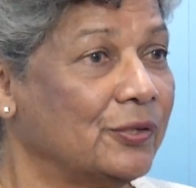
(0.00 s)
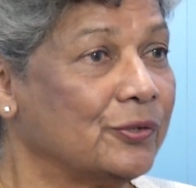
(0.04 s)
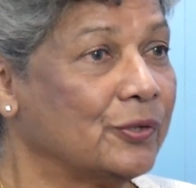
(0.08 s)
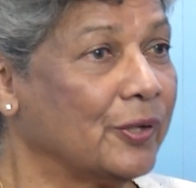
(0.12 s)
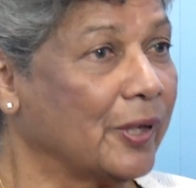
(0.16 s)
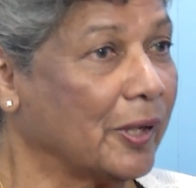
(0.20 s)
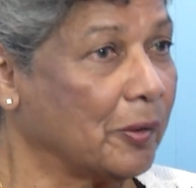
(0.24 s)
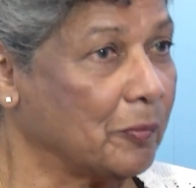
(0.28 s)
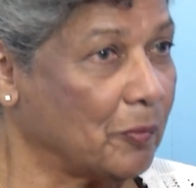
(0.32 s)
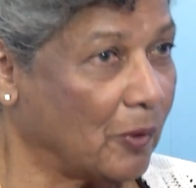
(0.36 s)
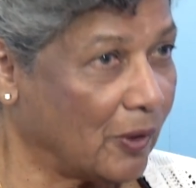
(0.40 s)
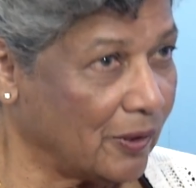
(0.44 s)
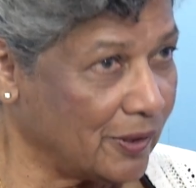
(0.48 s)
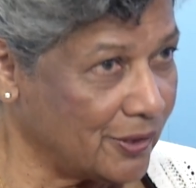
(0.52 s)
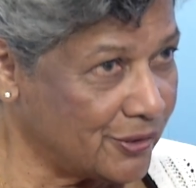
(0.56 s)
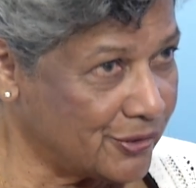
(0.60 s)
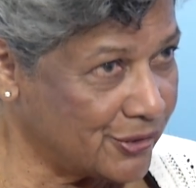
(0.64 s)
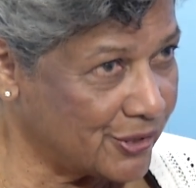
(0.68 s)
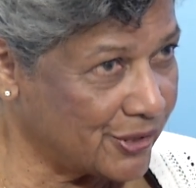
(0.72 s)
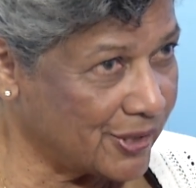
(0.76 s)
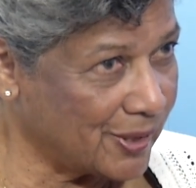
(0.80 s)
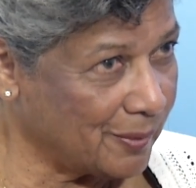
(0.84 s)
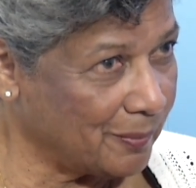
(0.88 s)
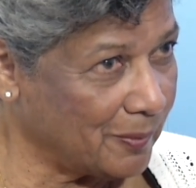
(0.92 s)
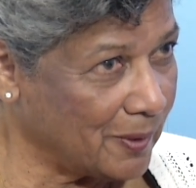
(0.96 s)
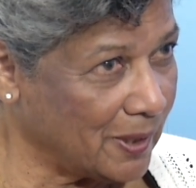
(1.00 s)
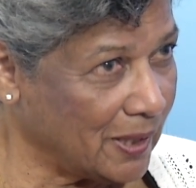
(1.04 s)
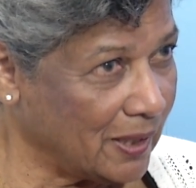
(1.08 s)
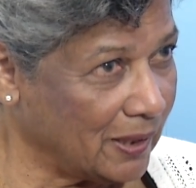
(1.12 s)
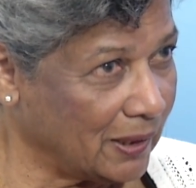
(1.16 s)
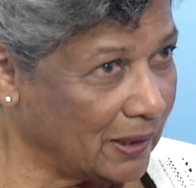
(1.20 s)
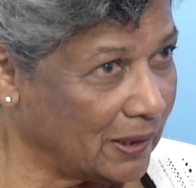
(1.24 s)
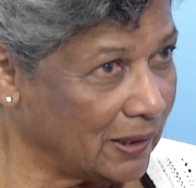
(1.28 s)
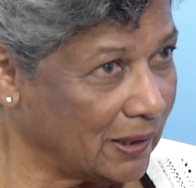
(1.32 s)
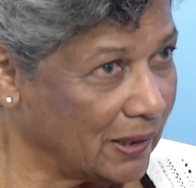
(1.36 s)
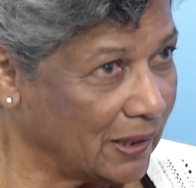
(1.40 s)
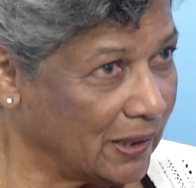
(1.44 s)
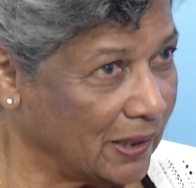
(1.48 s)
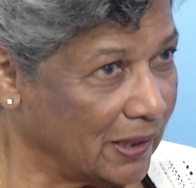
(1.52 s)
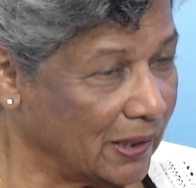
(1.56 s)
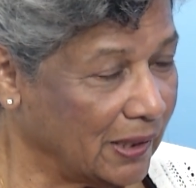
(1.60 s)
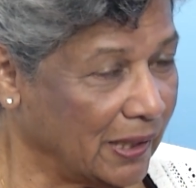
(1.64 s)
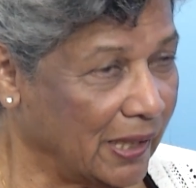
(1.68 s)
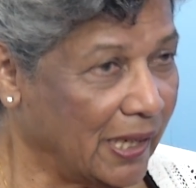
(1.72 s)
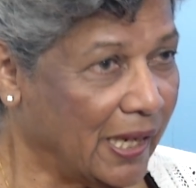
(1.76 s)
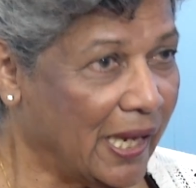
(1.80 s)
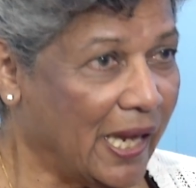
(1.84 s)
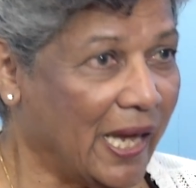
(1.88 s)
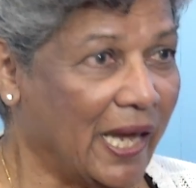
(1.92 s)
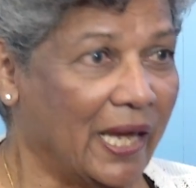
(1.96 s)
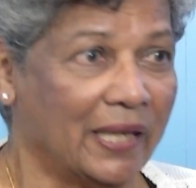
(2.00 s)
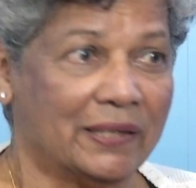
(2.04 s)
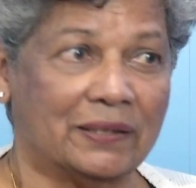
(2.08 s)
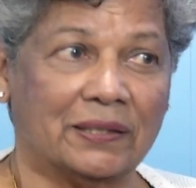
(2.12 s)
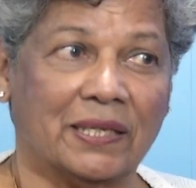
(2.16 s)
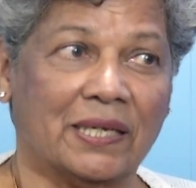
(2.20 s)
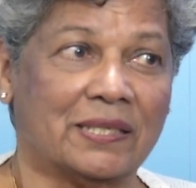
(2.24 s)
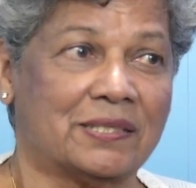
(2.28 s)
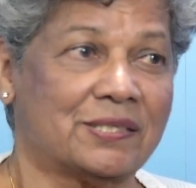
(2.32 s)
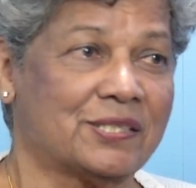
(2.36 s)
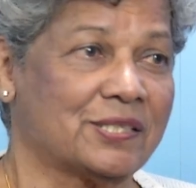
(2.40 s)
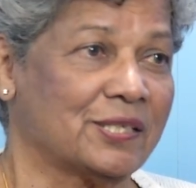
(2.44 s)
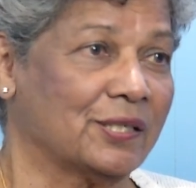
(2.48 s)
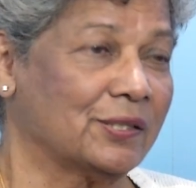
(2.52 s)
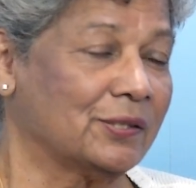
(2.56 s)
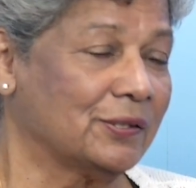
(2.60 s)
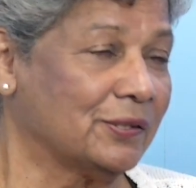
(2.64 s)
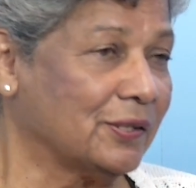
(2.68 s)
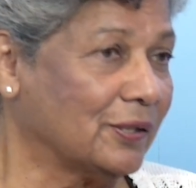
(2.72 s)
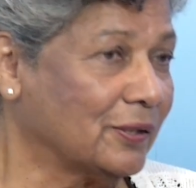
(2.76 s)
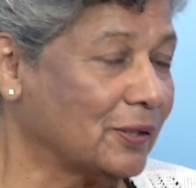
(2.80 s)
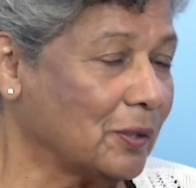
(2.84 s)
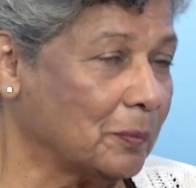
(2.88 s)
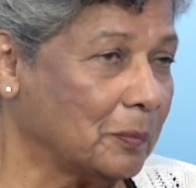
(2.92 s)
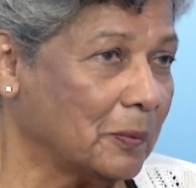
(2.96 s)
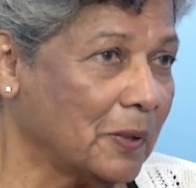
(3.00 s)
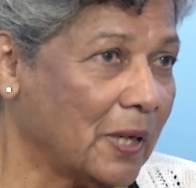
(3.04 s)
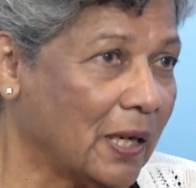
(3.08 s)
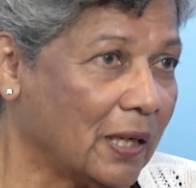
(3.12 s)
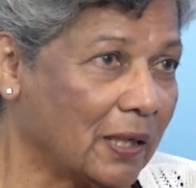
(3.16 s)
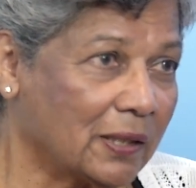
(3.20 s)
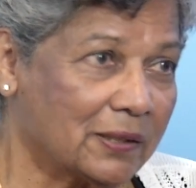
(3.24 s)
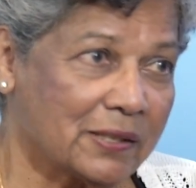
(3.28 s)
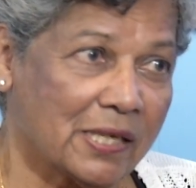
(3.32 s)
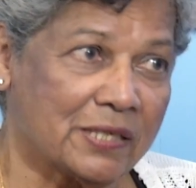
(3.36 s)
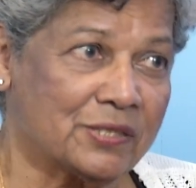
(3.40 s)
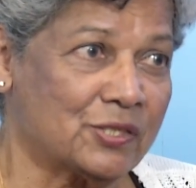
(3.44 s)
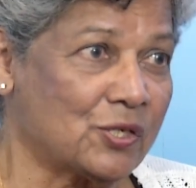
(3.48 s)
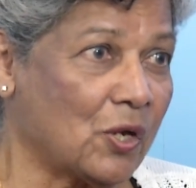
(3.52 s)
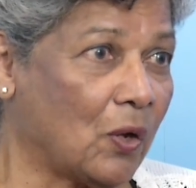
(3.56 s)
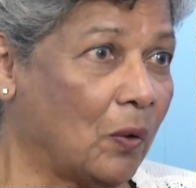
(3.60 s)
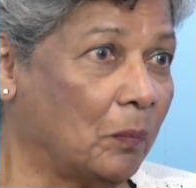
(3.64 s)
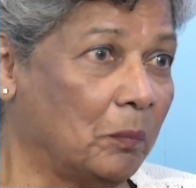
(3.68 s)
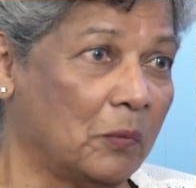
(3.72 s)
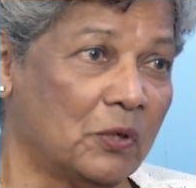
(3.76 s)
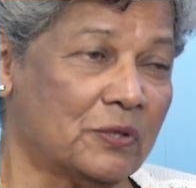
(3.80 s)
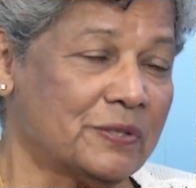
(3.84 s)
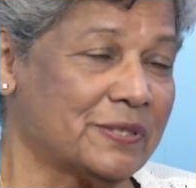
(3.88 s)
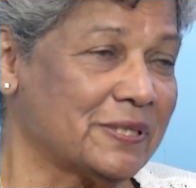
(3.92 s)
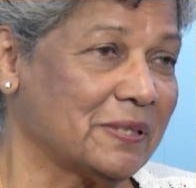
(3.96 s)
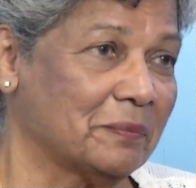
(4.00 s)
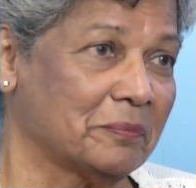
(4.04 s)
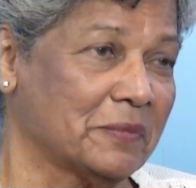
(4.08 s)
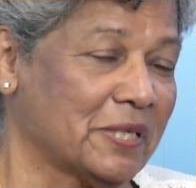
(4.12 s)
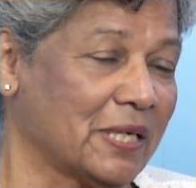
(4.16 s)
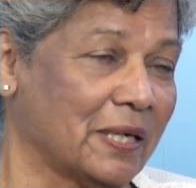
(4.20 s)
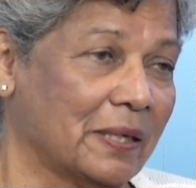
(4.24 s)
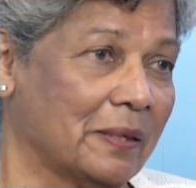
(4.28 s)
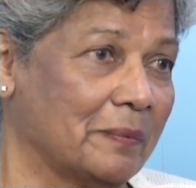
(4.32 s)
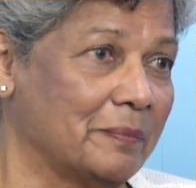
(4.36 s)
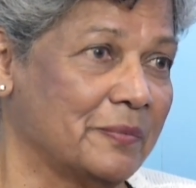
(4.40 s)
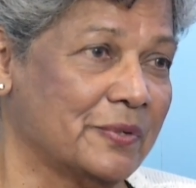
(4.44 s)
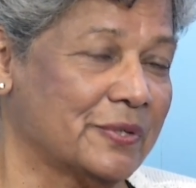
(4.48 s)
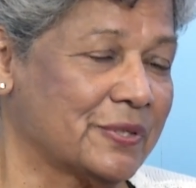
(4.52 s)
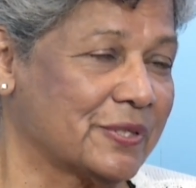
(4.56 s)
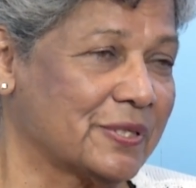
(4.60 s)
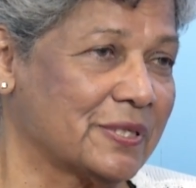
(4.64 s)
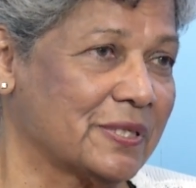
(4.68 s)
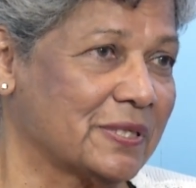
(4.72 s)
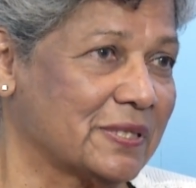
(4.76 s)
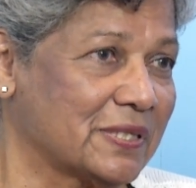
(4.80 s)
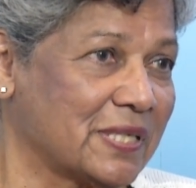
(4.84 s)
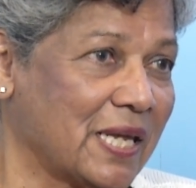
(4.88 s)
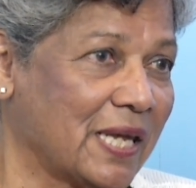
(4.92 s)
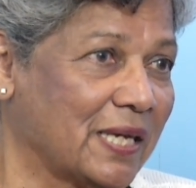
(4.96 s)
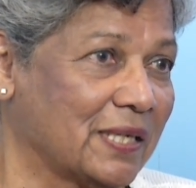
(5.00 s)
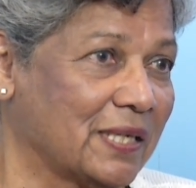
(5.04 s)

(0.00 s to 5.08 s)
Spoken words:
doing voluntary work. And that's a lot of work. That's almost sometimes takes...